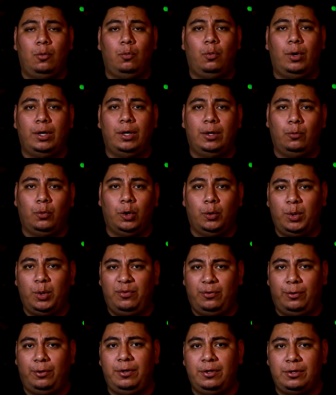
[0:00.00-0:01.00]
what we're
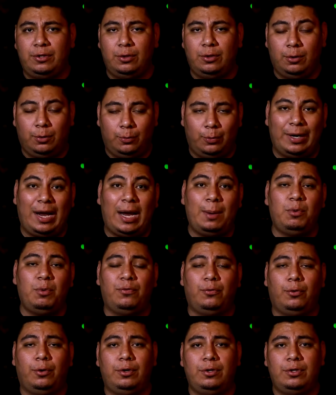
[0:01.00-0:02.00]
referring to, or what I'm
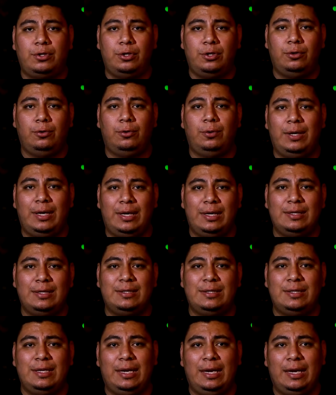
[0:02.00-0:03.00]
referring to,
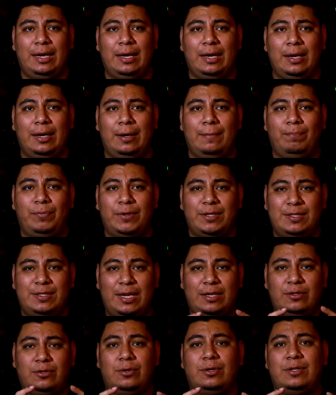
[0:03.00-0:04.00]
is the
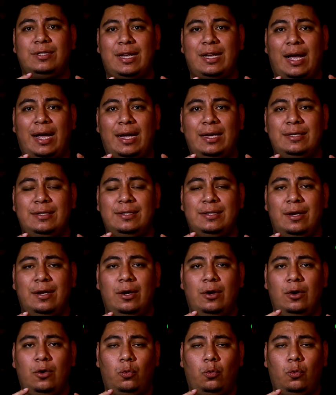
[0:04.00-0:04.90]
sensor size,